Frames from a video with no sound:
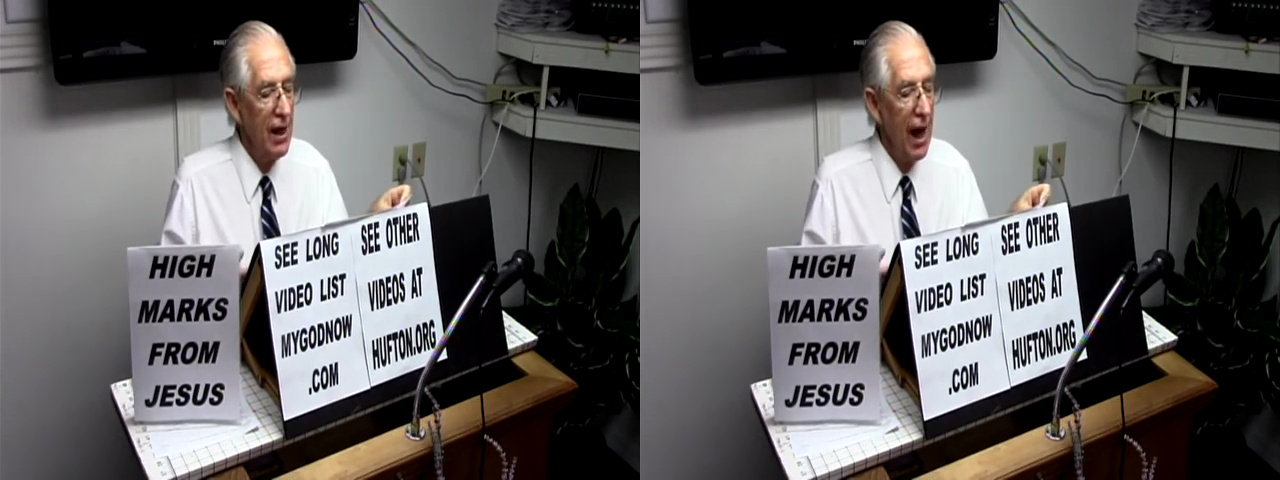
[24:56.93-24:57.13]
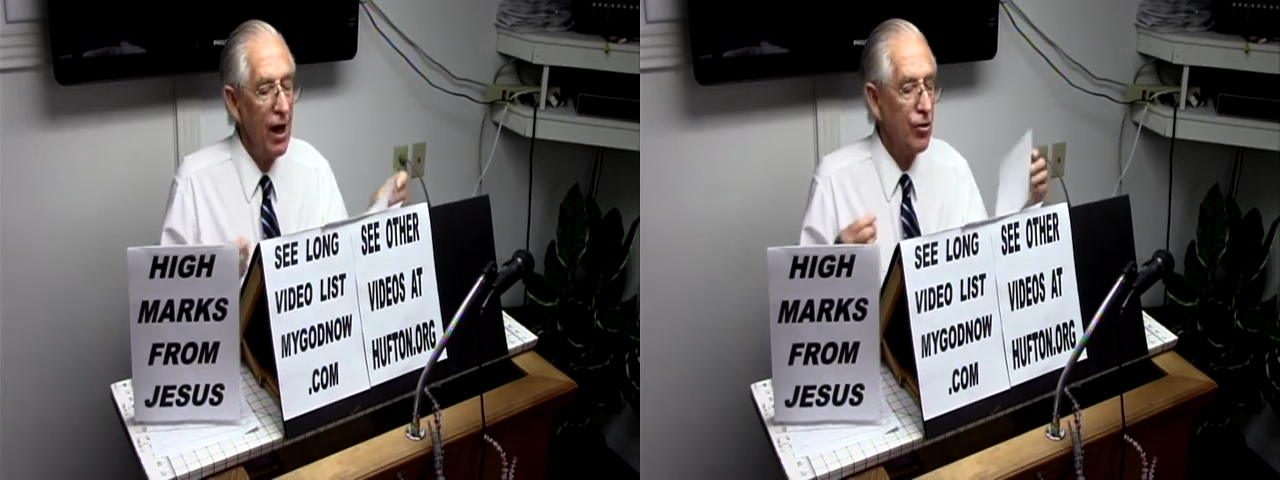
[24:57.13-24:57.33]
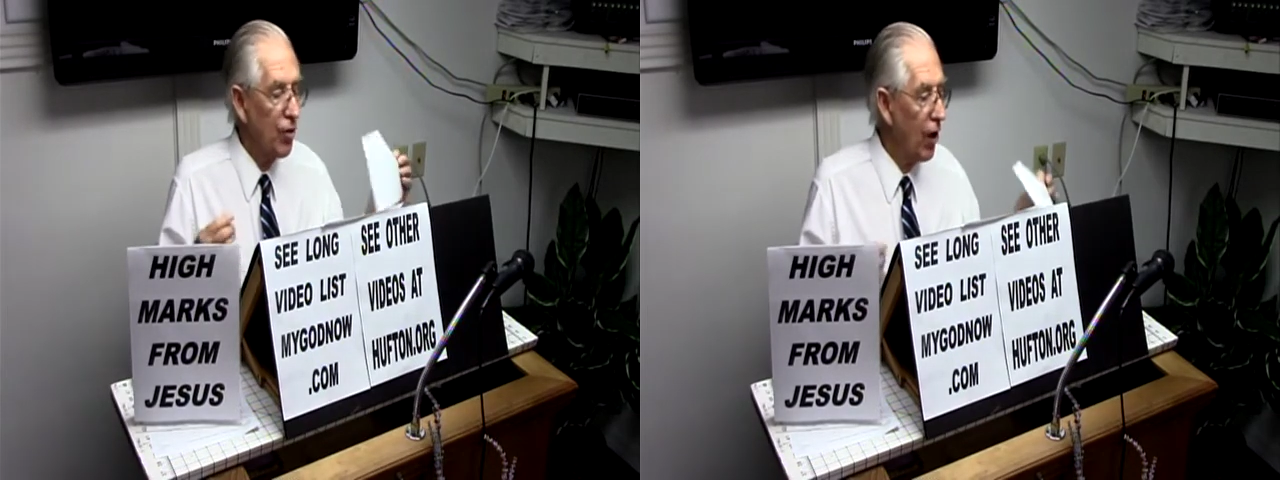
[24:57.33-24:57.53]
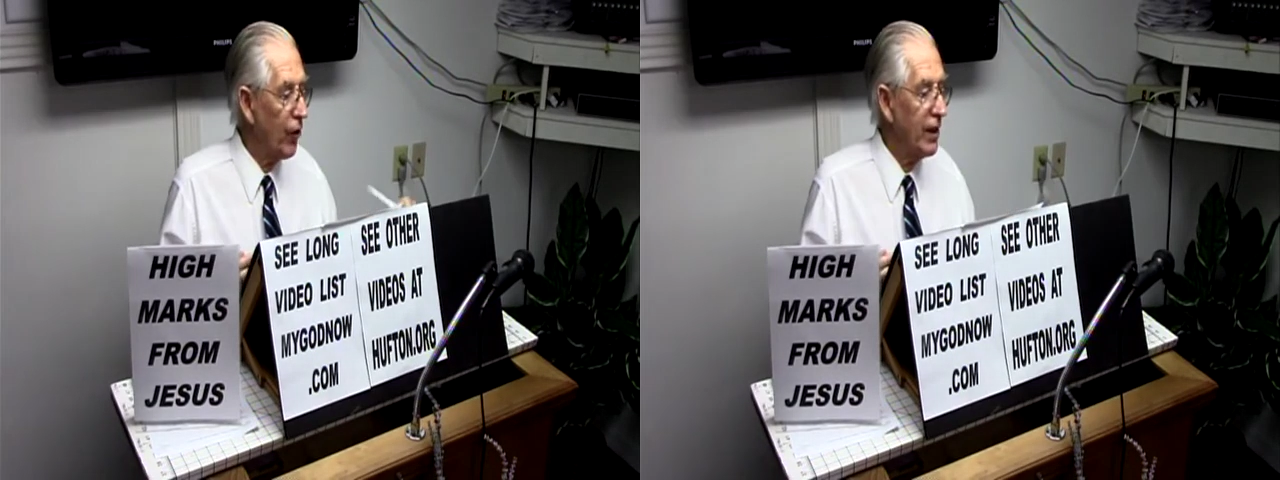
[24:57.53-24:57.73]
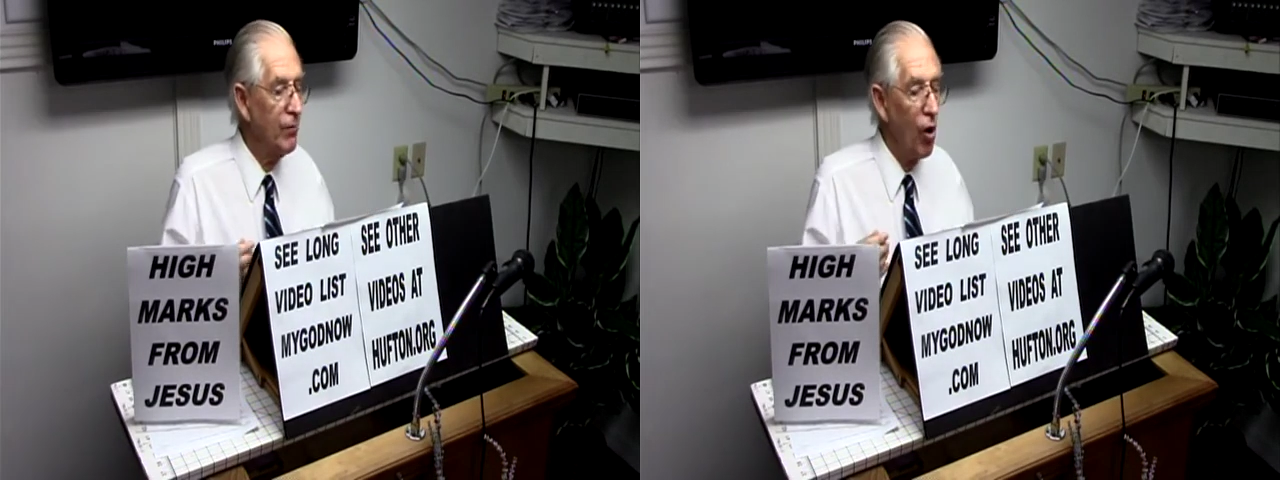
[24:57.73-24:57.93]

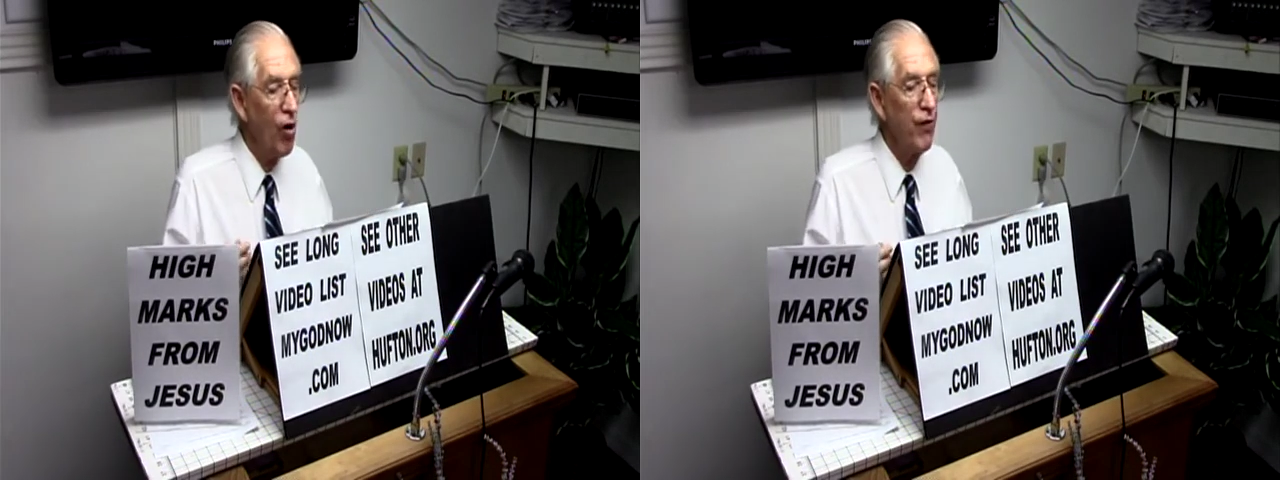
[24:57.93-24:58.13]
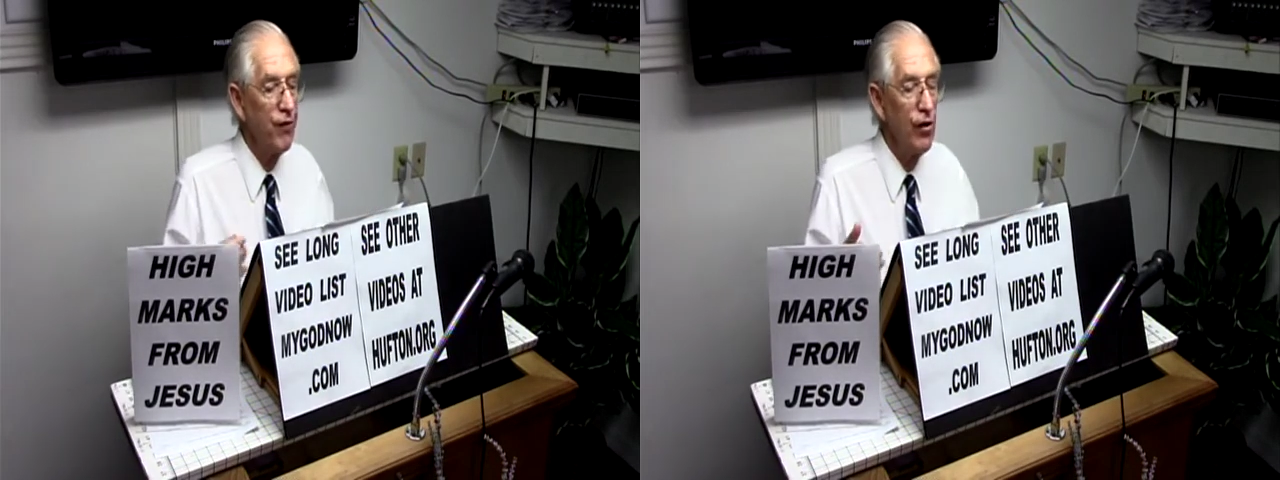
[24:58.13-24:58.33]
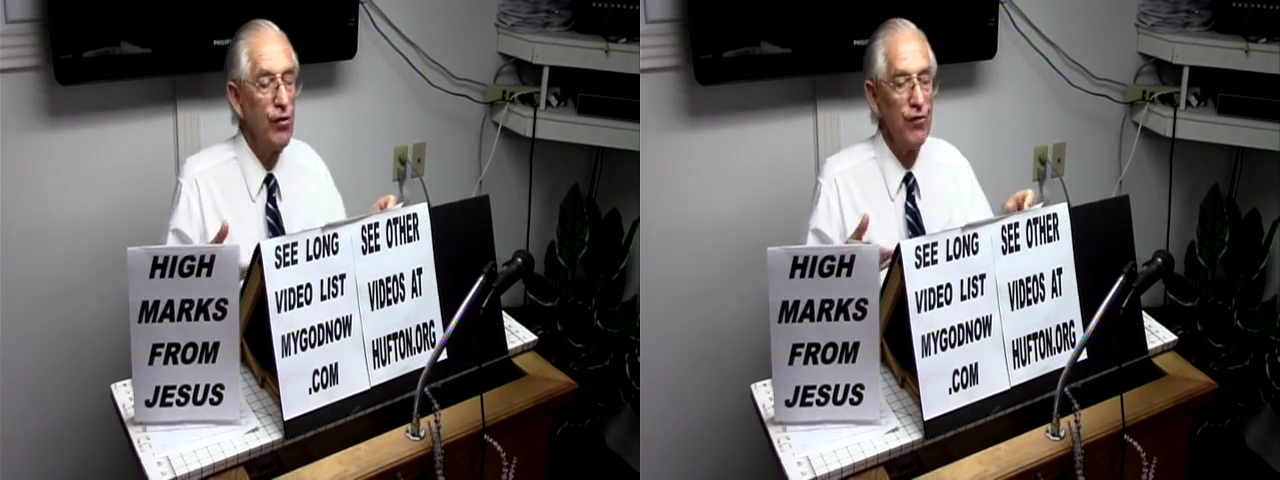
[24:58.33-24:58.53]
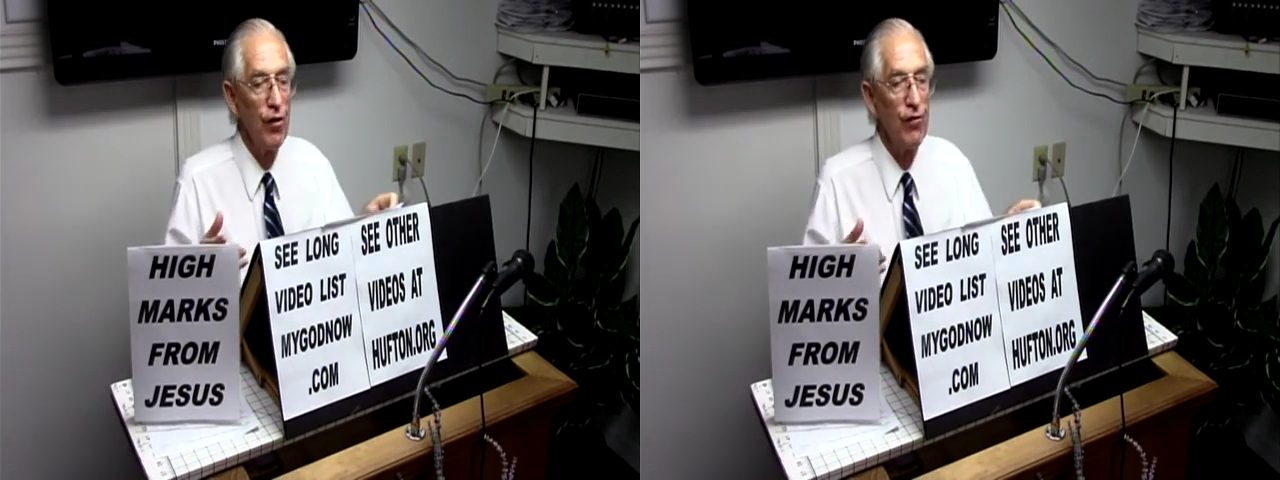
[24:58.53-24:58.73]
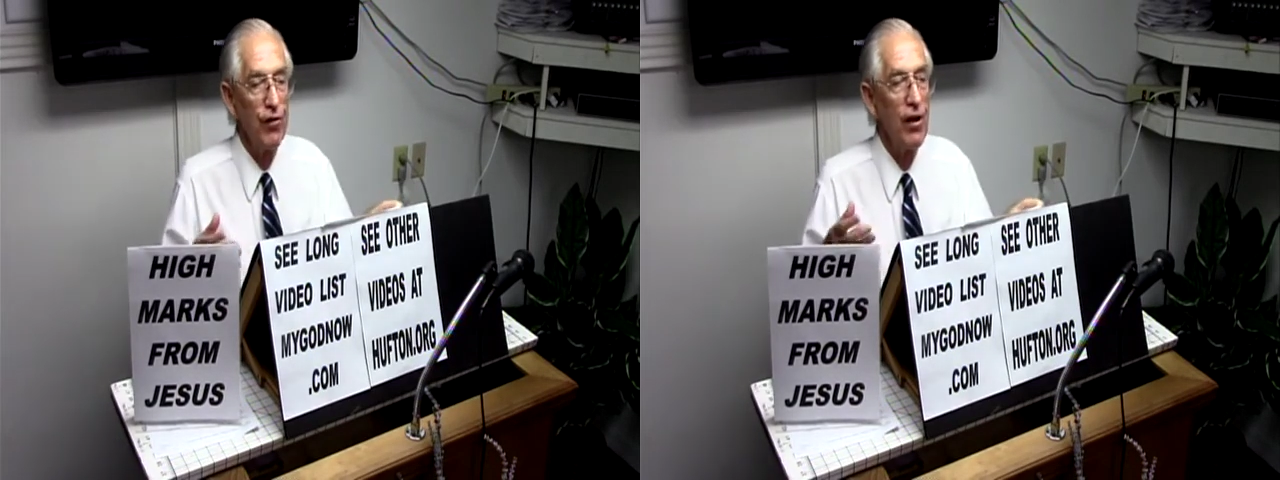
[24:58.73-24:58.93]
outgrowing, more
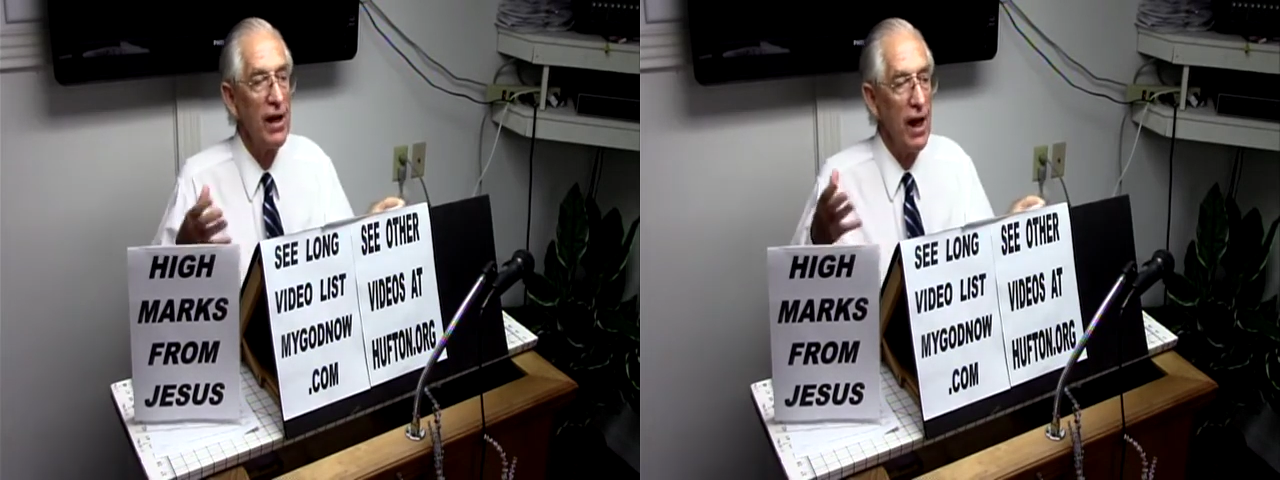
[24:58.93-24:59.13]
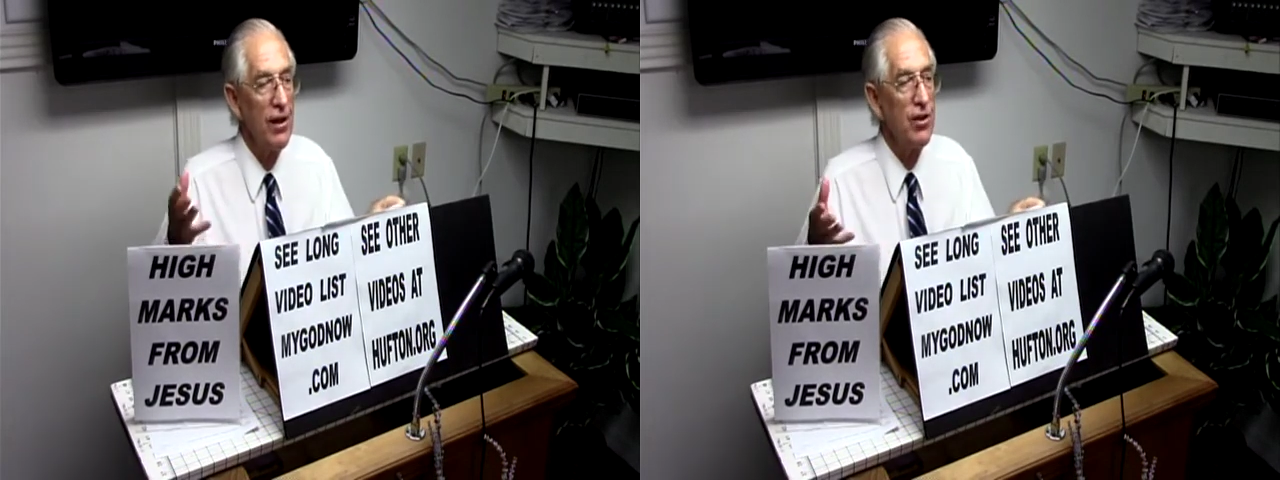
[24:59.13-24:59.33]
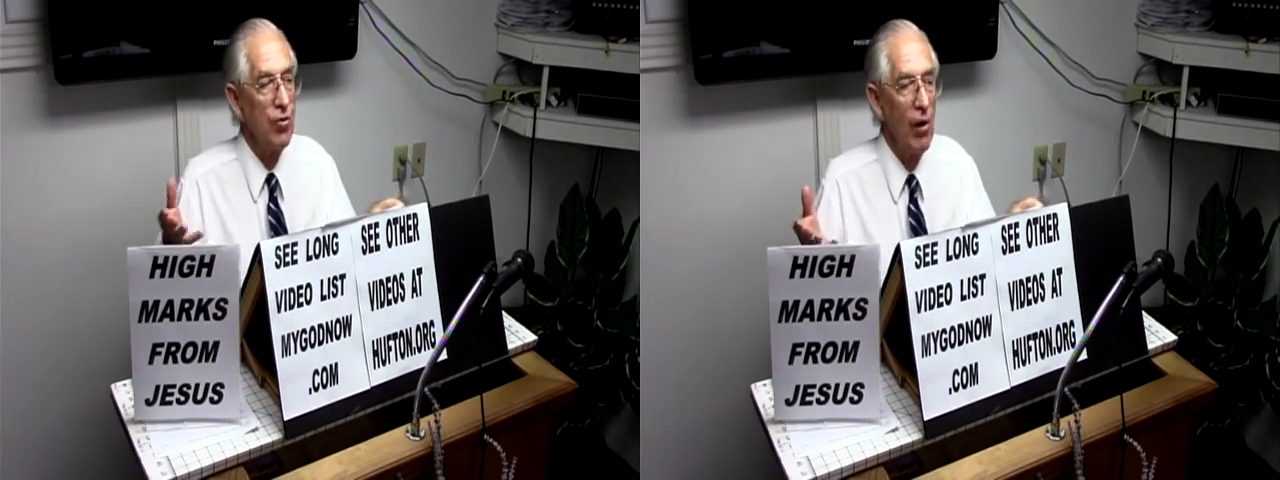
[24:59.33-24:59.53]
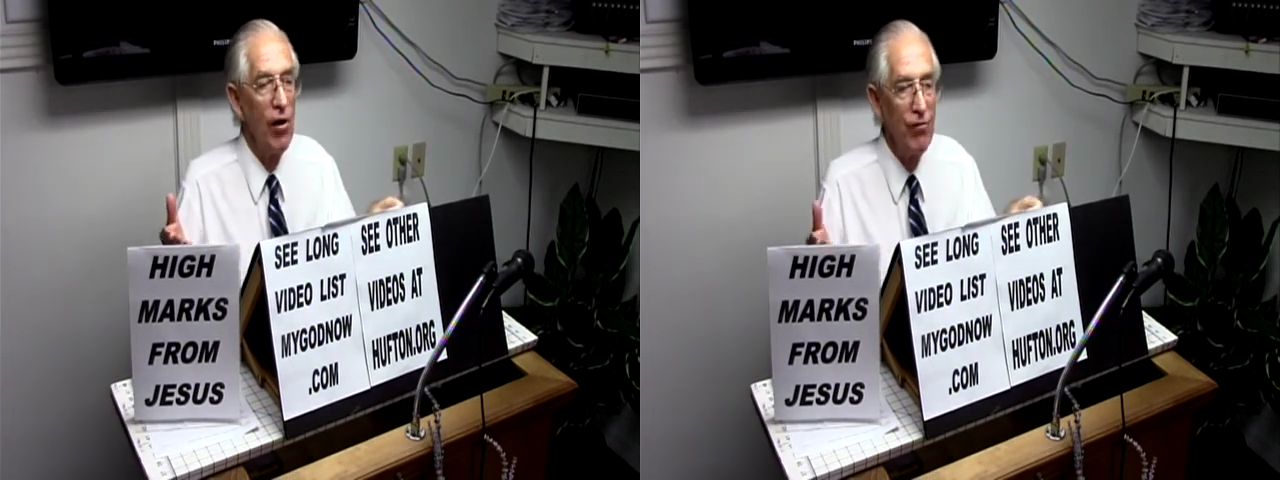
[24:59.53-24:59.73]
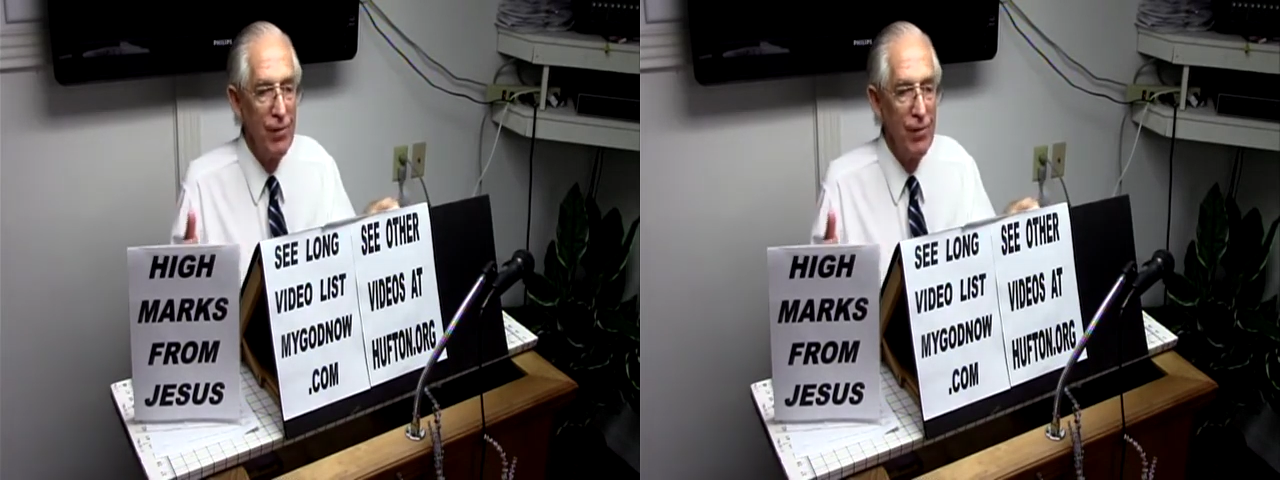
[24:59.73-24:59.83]
fruitful for another 12